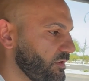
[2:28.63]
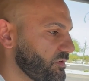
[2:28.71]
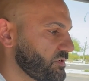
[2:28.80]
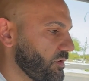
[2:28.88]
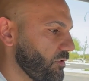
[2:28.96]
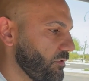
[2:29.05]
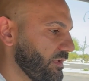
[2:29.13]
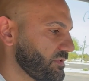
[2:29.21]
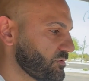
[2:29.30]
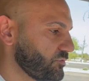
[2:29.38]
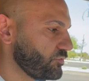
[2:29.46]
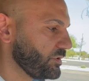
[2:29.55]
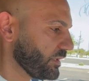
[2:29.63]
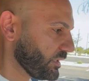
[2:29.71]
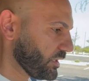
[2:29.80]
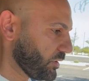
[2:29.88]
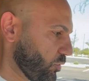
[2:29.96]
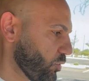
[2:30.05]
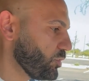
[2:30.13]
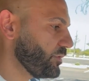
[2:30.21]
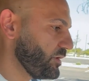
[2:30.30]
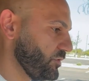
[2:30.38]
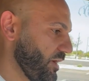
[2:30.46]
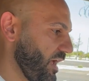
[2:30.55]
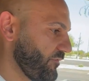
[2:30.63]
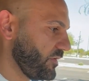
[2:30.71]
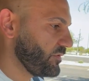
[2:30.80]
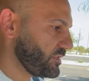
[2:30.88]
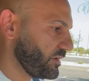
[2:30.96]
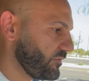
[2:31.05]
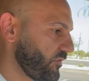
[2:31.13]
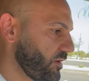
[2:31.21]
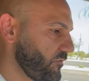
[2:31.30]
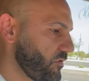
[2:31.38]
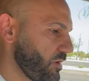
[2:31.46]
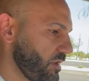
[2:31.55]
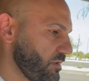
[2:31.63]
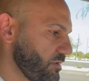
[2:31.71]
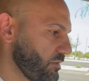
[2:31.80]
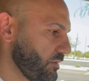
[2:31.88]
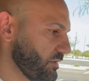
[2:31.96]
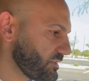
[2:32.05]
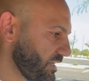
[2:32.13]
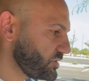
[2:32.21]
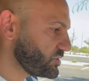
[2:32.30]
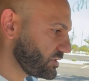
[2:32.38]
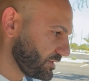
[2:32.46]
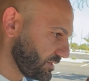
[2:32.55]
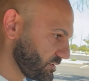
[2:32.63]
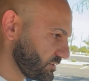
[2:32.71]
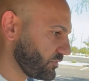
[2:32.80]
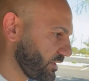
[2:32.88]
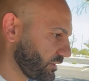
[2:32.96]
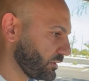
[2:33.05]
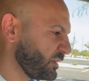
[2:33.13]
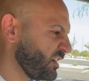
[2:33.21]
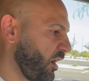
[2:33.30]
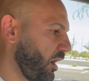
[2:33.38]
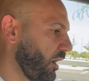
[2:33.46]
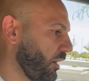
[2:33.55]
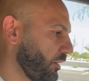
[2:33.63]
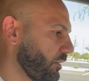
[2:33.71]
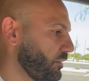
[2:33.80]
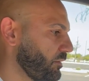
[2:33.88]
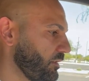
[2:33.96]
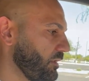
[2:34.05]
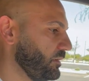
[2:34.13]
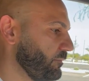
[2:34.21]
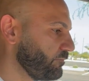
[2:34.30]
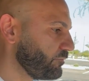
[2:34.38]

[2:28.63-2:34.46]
So it's really cool that you have everything in front of you and the attention is directly on the